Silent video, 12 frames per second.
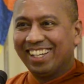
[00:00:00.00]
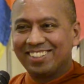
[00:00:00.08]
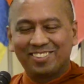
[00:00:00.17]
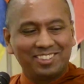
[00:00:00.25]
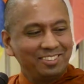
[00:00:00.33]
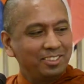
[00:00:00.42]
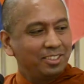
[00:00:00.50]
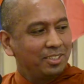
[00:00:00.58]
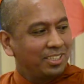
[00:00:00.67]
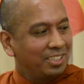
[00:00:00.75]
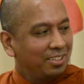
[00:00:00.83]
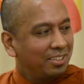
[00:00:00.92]
So this
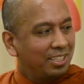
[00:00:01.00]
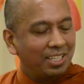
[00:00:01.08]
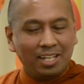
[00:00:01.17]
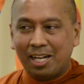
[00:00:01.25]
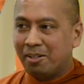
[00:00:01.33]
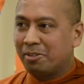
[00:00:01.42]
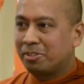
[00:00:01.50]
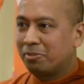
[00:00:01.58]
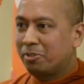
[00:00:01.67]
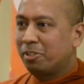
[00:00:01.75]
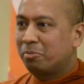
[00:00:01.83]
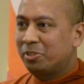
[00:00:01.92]
is our
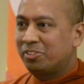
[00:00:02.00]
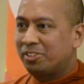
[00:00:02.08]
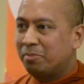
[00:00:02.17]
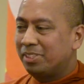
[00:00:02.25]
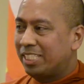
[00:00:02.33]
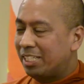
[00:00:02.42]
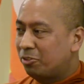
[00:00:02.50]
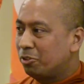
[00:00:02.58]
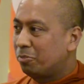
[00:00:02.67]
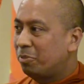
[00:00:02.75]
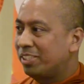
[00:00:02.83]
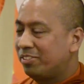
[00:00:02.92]
World Buddhist Summit that
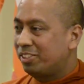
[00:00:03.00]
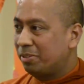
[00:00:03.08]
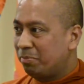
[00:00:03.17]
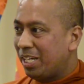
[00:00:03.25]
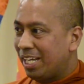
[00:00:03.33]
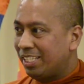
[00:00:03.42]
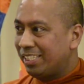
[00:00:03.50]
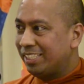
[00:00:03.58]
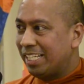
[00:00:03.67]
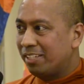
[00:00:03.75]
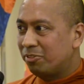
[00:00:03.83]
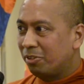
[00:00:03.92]
took place in Japan. It
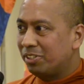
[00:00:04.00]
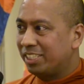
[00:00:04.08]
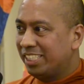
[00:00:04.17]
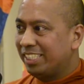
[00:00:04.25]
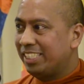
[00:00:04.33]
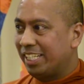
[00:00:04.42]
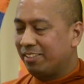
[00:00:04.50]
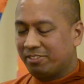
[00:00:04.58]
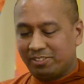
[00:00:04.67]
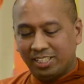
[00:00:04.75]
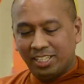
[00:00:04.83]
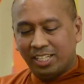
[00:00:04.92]
has all the details.
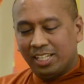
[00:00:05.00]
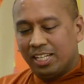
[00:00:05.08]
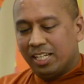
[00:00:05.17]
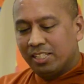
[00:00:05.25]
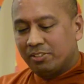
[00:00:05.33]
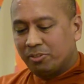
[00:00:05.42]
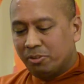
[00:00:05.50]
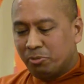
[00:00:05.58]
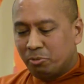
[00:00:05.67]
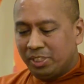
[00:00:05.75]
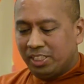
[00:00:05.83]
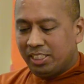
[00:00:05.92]
So
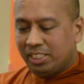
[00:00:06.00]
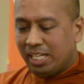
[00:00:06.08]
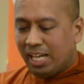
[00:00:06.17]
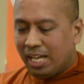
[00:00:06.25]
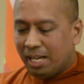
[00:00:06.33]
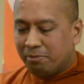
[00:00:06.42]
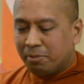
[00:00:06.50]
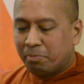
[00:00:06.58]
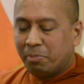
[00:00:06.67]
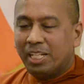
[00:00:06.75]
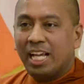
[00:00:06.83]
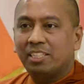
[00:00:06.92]
we have a
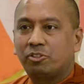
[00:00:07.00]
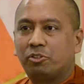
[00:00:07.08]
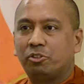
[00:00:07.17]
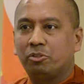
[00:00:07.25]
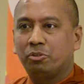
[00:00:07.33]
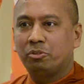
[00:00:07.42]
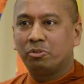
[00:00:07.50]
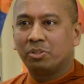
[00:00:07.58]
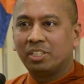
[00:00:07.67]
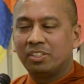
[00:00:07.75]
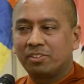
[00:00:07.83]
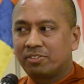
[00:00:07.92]
plan to
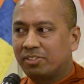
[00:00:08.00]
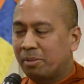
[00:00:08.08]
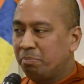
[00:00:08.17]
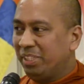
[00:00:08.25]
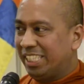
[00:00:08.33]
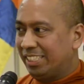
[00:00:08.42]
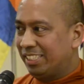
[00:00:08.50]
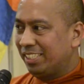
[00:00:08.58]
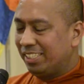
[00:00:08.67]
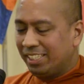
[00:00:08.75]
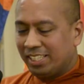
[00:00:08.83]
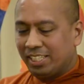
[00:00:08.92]
submit
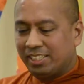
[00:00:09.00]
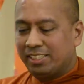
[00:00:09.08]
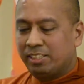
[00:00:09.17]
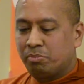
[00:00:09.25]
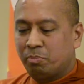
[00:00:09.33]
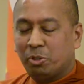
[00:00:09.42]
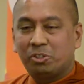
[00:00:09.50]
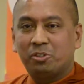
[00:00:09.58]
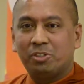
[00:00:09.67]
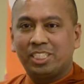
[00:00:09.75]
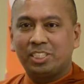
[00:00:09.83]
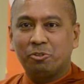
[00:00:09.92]
this book to
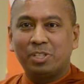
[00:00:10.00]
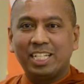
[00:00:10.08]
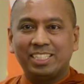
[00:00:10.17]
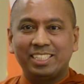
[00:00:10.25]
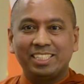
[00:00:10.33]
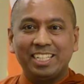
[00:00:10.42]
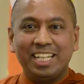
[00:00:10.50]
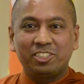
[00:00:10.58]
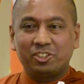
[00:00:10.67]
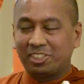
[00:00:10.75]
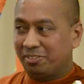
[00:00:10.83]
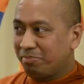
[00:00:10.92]
the United
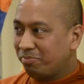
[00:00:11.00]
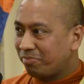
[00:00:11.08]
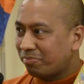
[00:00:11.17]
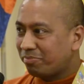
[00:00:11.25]
Nations